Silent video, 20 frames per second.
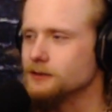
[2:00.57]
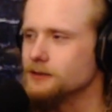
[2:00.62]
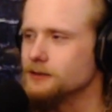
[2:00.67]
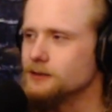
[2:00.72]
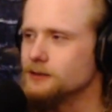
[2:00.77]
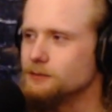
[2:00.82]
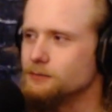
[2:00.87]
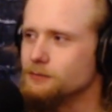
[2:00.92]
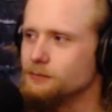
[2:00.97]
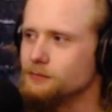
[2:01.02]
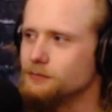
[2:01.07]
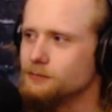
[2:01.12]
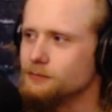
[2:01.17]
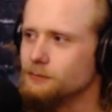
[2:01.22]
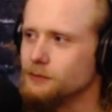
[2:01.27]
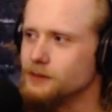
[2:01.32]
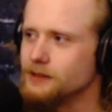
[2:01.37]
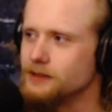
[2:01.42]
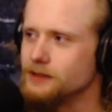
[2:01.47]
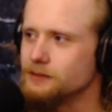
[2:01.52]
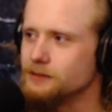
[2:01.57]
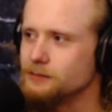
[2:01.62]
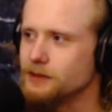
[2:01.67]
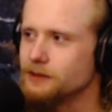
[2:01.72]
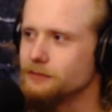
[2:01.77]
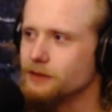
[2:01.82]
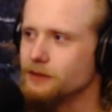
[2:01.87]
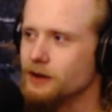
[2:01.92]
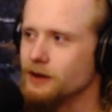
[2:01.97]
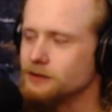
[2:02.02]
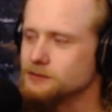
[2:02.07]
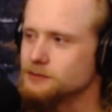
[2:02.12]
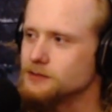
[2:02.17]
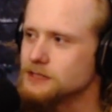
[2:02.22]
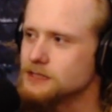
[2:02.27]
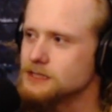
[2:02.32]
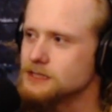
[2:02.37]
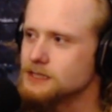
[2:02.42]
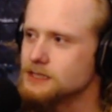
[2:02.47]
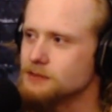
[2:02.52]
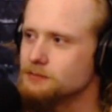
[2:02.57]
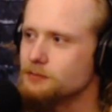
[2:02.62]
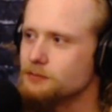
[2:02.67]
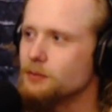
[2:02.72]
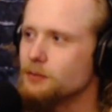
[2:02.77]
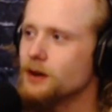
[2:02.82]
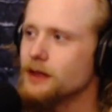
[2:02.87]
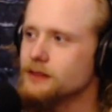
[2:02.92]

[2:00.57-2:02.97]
going to win the NBA Finals with this team,